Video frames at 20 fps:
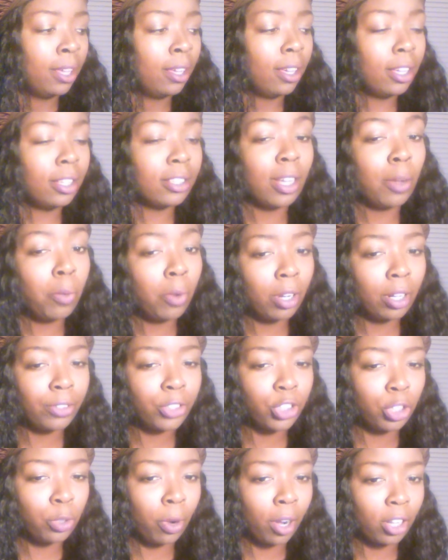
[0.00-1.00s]
is, I wonder if
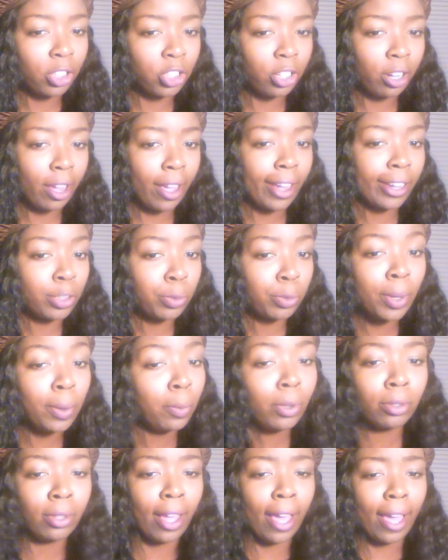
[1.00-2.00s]
she washed her
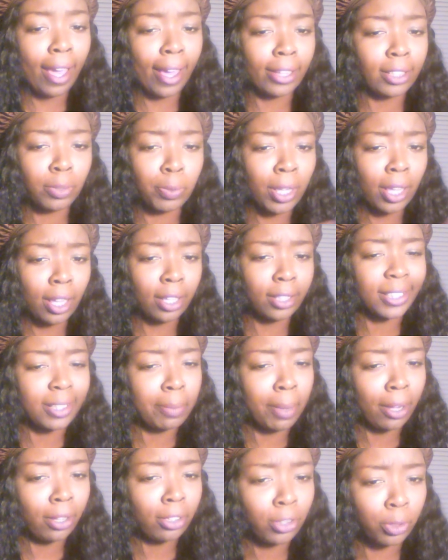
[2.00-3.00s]
ass. We can't
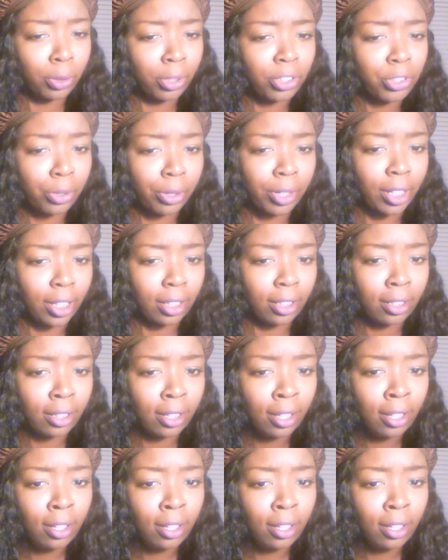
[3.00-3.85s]
smell through the screen.